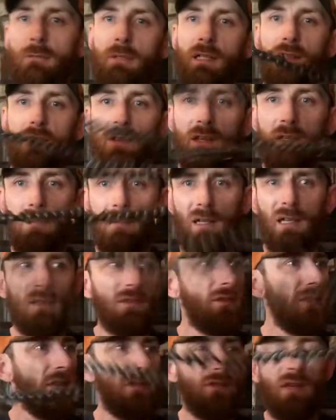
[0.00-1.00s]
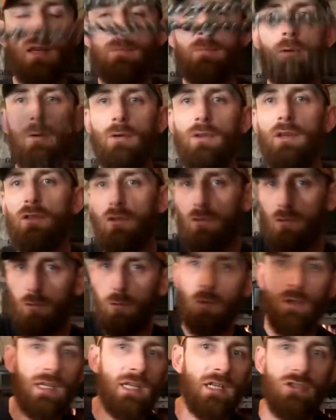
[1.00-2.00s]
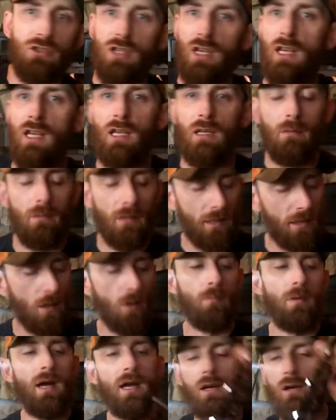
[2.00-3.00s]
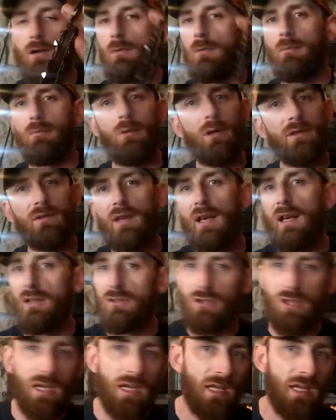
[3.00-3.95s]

I mean, it's, it's, it's simple. This is a 20-inch chain. It don't matter what size